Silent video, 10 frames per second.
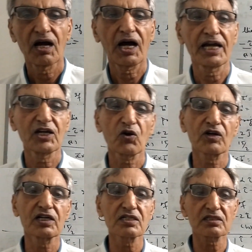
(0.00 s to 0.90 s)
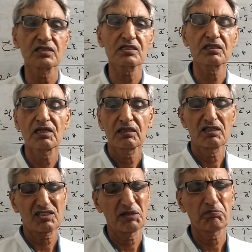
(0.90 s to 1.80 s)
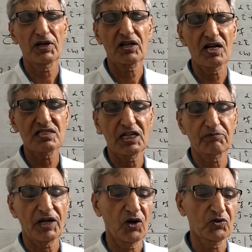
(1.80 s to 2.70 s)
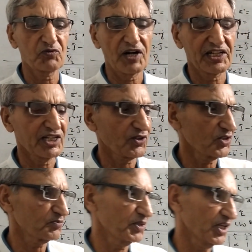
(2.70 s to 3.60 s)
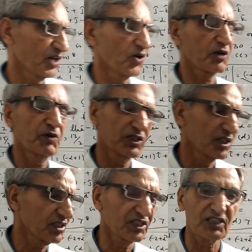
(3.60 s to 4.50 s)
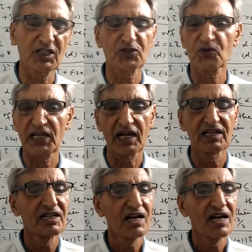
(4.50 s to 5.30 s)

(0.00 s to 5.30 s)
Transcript: I already discussed the simple concept how to find A cross B, A dot B. This is nothing to tell.